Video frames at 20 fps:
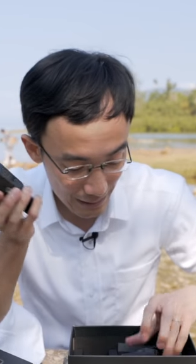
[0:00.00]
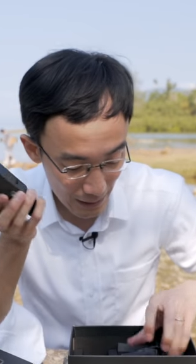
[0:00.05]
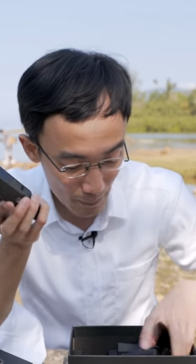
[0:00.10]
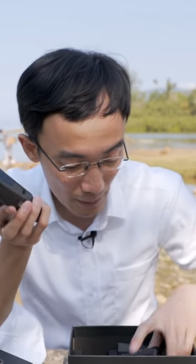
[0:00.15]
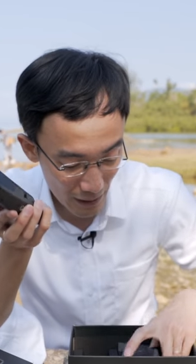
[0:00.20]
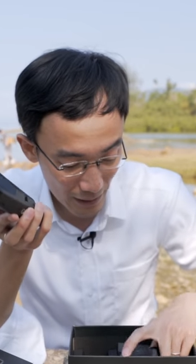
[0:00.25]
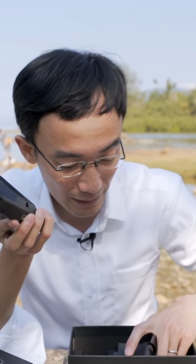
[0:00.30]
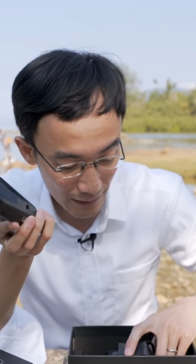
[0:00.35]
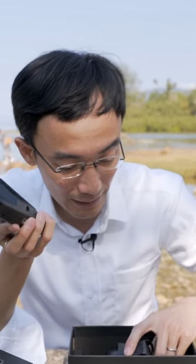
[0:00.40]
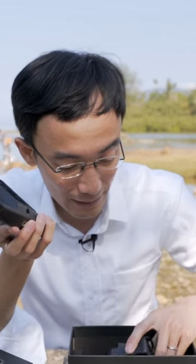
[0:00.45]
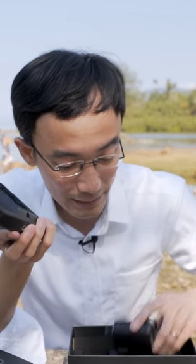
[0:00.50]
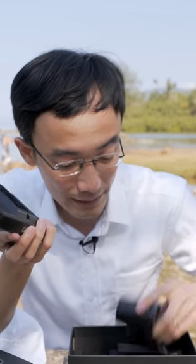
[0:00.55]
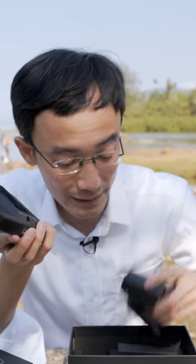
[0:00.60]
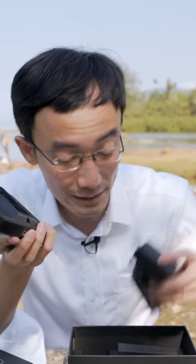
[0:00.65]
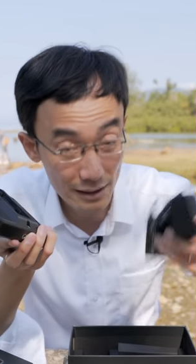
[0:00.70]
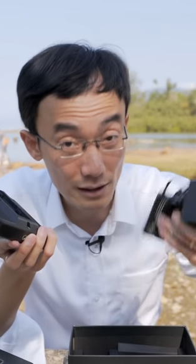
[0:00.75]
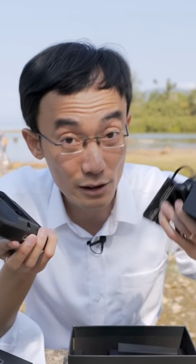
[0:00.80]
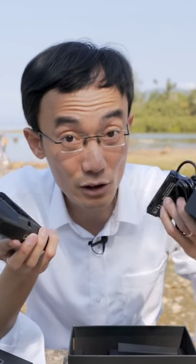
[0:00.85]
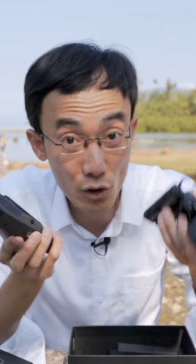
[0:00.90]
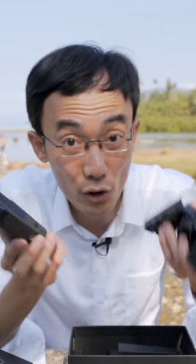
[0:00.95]
adapter, and then
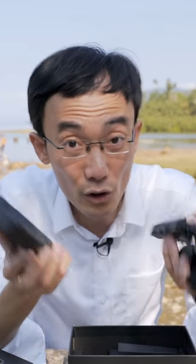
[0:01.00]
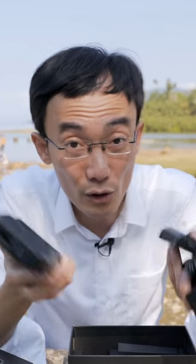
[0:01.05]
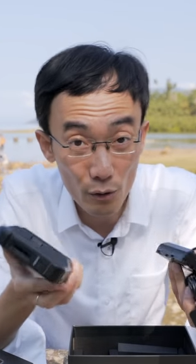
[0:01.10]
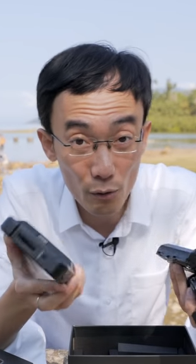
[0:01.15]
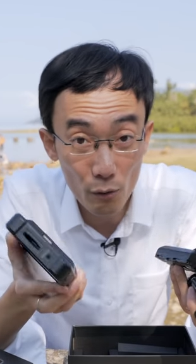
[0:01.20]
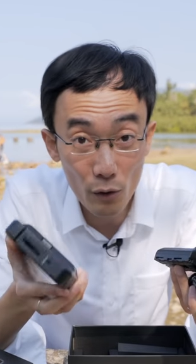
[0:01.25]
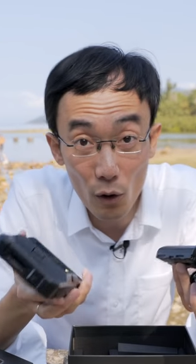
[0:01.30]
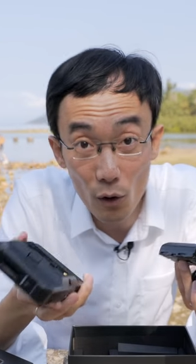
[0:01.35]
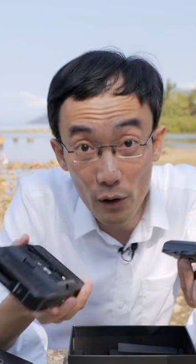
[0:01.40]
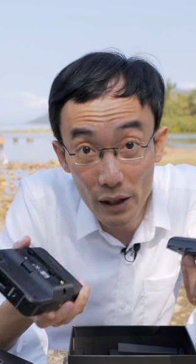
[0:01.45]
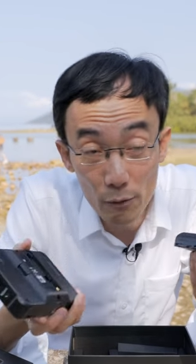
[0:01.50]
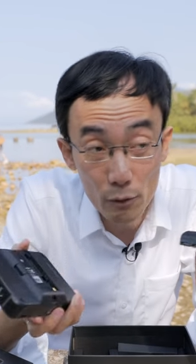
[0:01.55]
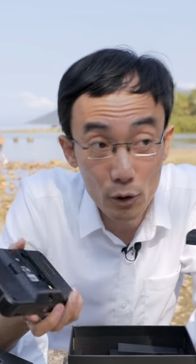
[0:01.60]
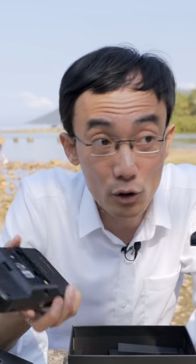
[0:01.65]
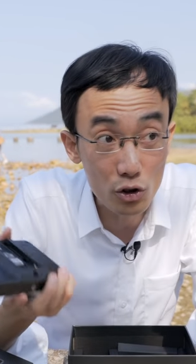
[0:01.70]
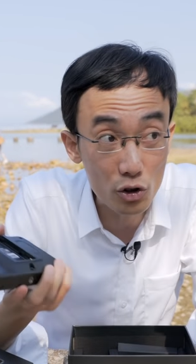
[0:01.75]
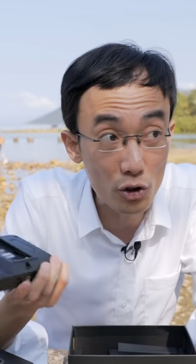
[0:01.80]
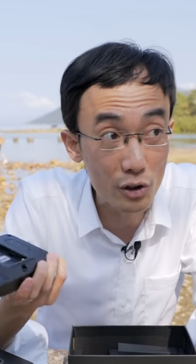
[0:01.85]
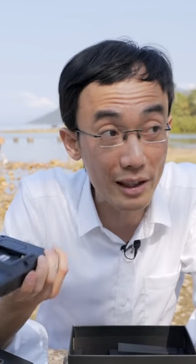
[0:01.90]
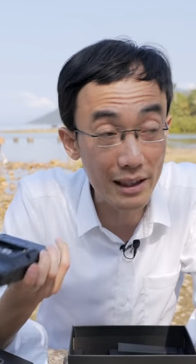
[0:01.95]
this is good for if
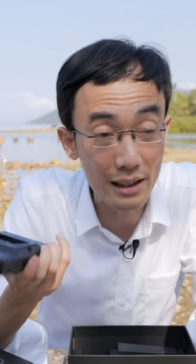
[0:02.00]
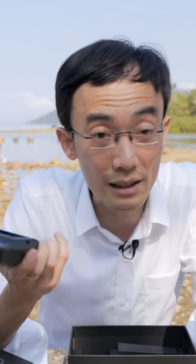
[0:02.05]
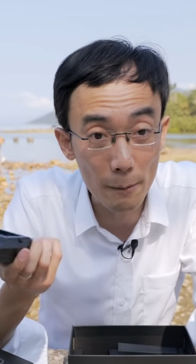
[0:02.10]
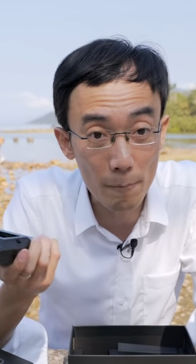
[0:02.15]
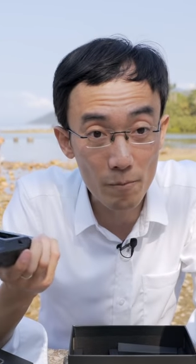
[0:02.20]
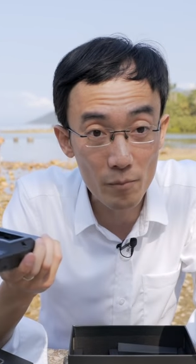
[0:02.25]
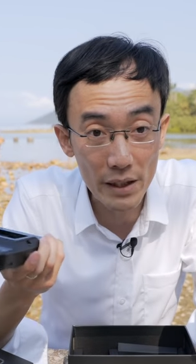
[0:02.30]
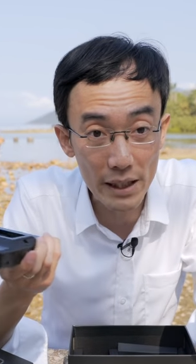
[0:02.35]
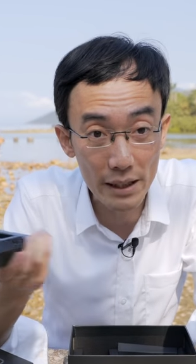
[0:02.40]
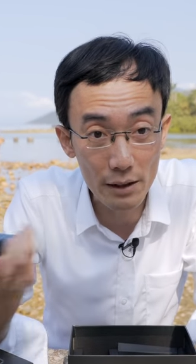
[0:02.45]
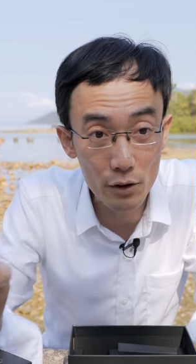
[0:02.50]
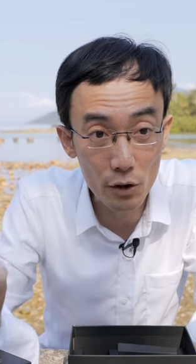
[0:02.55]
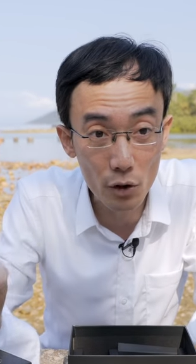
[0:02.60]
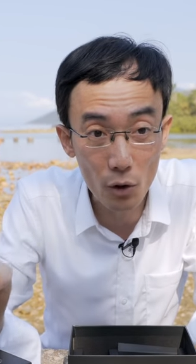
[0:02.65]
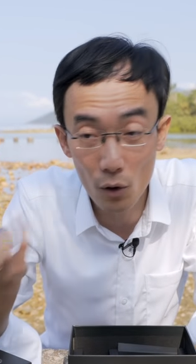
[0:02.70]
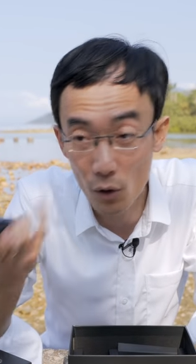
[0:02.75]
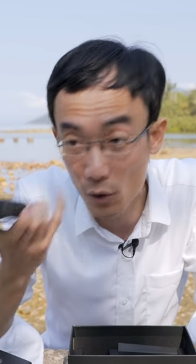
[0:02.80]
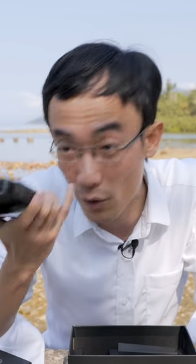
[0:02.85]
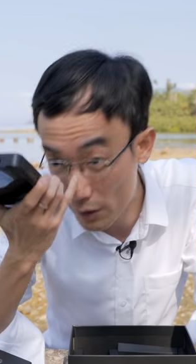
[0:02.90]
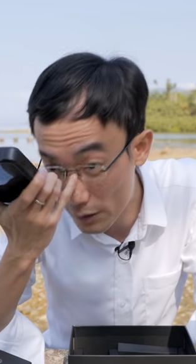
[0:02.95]
you're shooting
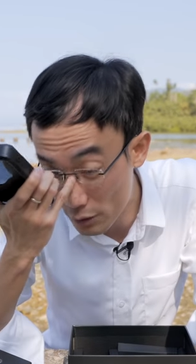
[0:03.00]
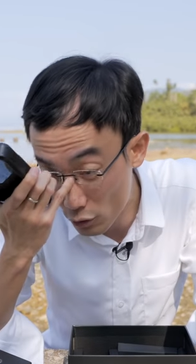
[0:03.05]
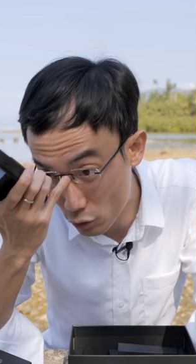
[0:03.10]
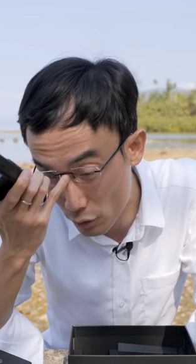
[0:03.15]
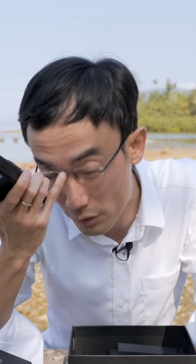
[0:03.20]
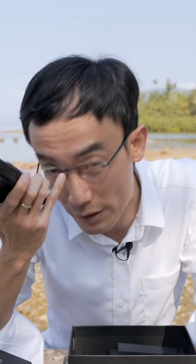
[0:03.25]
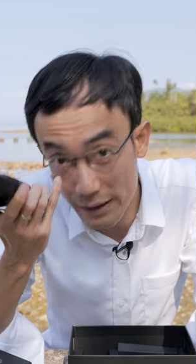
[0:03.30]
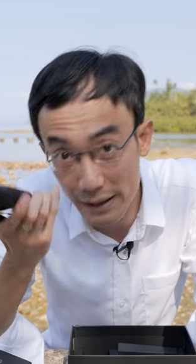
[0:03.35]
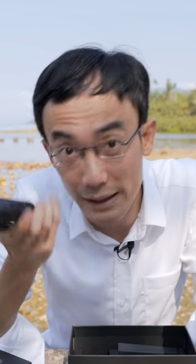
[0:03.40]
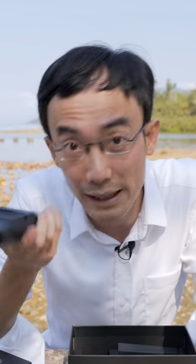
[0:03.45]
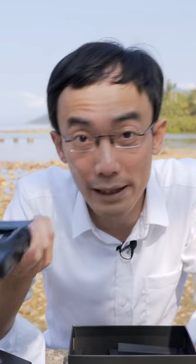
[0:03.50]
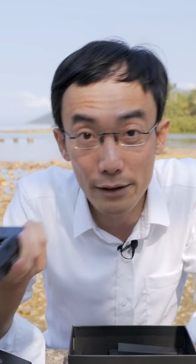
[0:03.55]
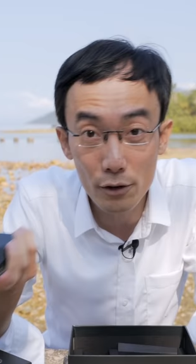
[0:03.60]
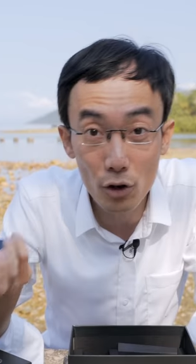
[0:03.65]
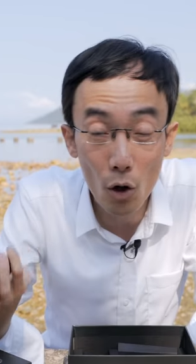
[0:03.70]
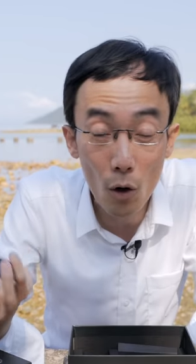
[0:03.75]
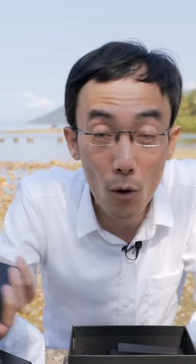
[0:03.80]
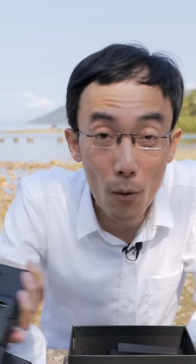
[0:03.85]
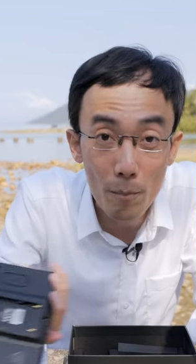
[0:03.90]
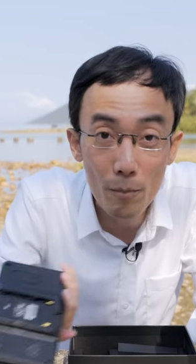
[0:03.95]
indoor, shooting at
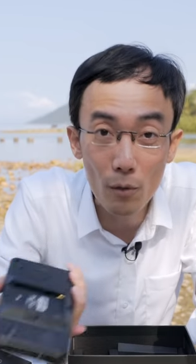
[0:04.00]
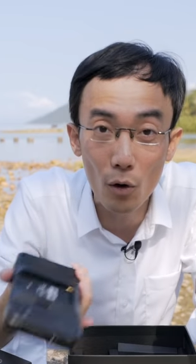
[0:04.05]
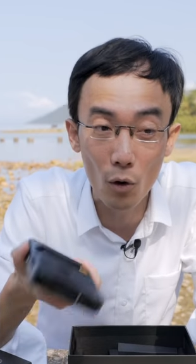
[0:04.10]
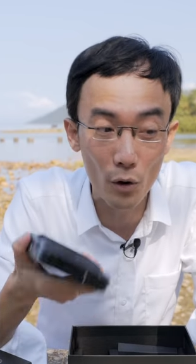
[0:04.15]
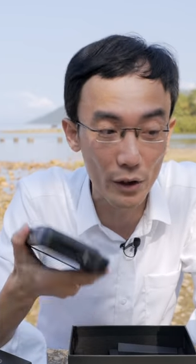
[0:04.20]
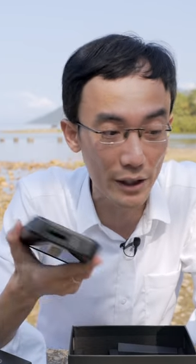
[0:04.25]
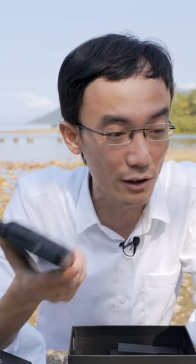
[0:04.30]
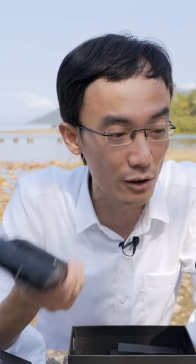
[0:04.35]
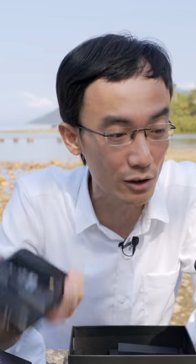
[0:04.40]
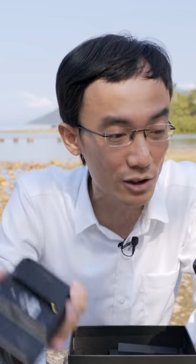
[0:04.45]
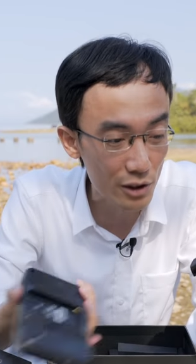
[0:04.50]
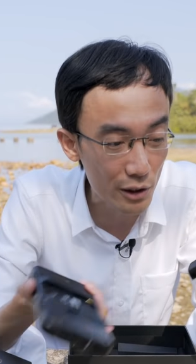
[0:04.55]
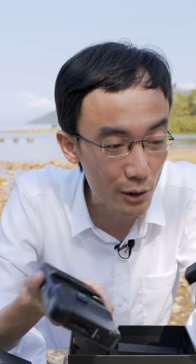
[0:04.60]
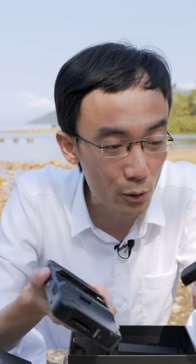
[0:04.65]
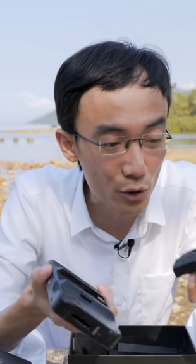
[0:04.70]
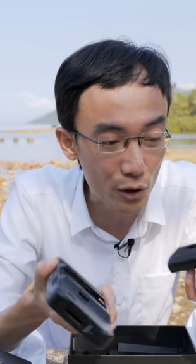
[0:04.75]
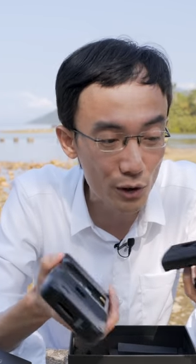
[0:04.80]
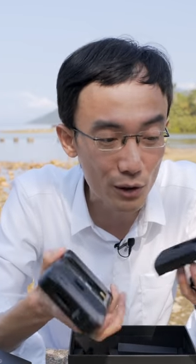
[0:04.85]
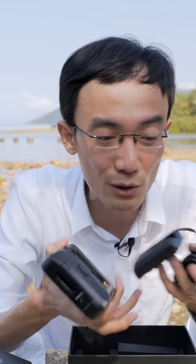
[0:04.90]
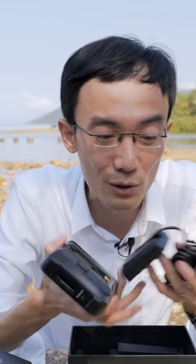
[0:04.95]
home or in your
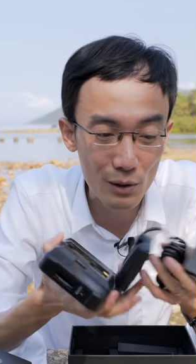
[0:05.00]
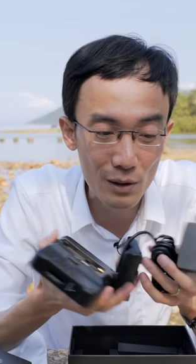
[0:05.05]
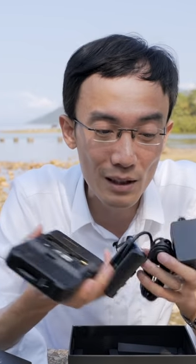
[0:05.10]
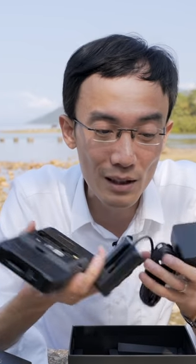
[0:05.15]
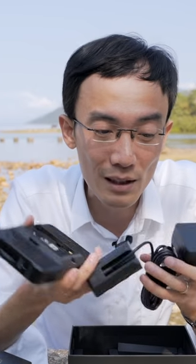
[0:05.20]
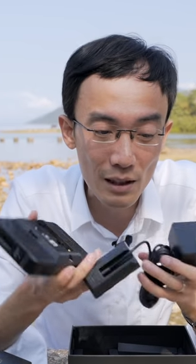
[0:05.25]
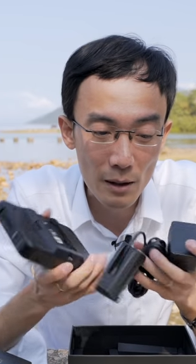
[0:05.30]
studio,